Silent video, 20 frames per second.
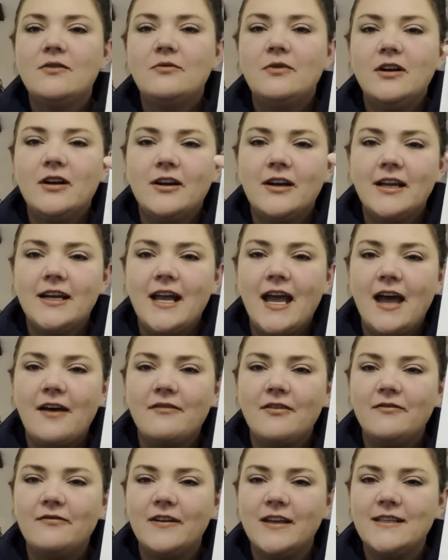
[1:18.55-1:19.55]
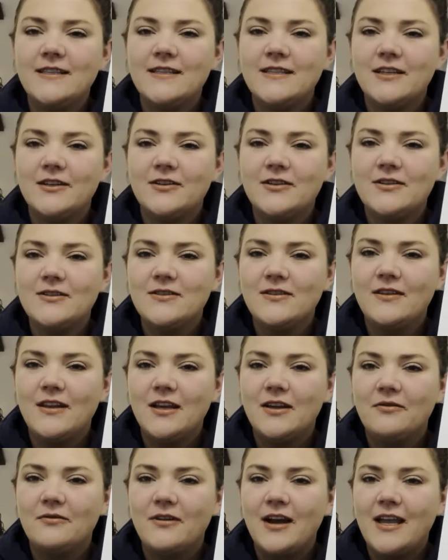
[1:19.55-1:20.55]
We are gonna have a fun sticker so
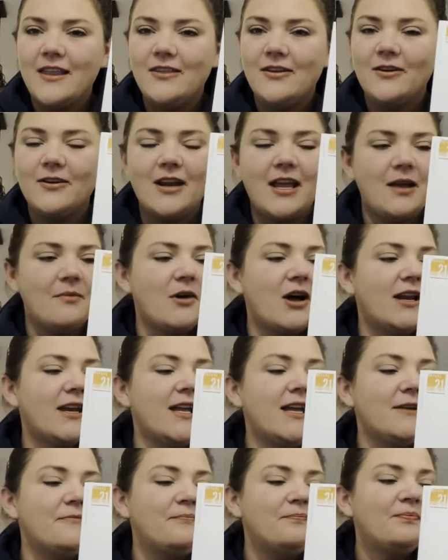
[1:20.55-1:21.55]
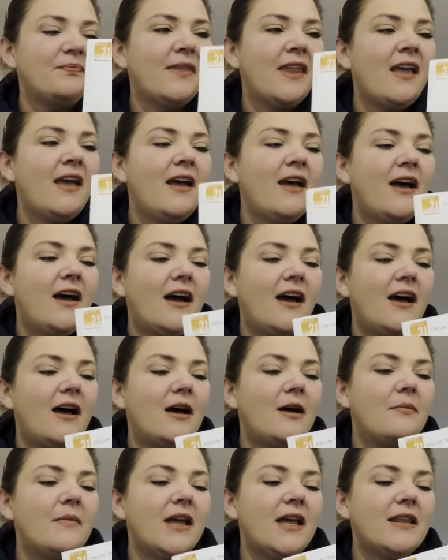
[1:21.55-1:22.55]
they can write their name on it.
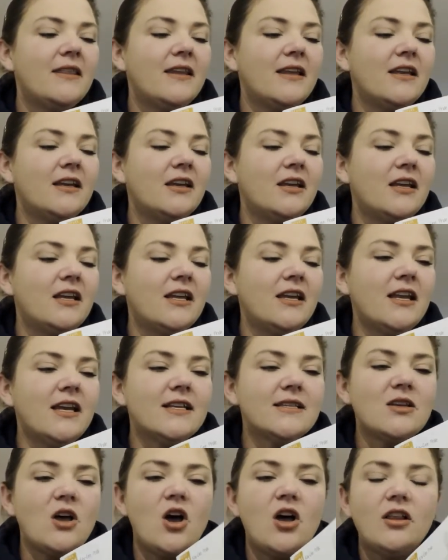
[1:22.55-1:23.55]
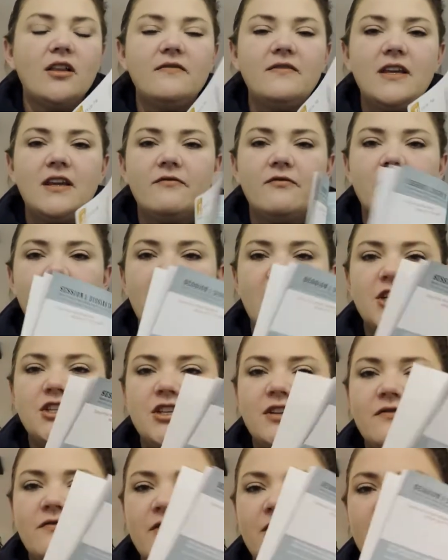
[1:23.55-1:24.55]
Um, and then it has all of the
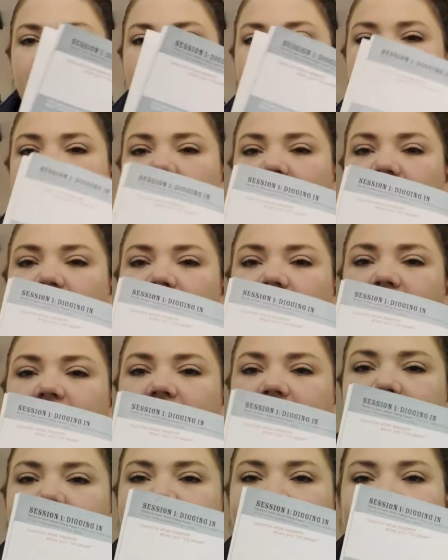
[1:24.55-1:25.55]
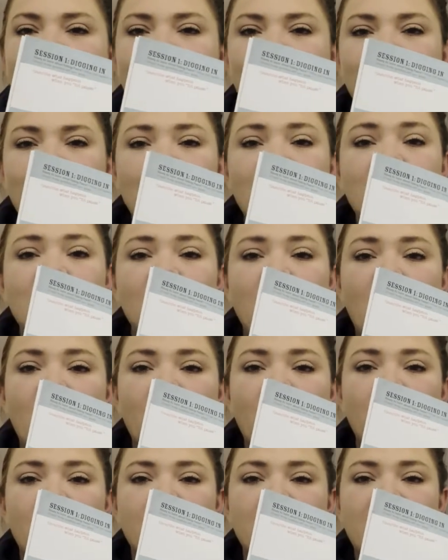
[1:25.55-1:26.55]
information for their sessions and their
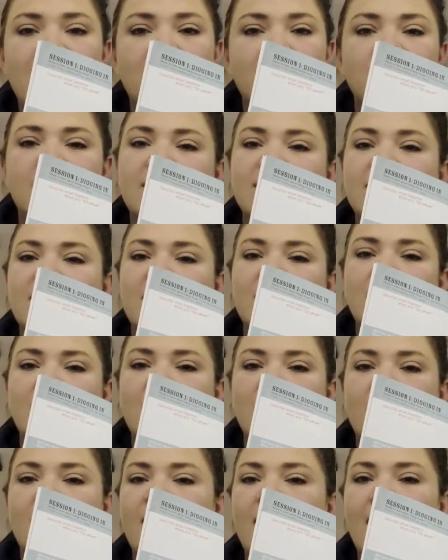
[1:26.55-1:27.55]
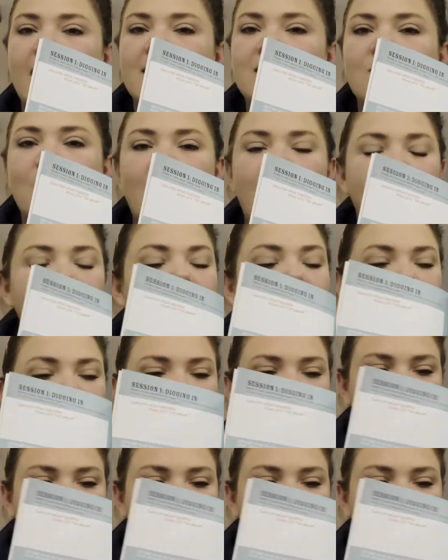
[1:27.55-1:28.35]
small group sessions in here as well.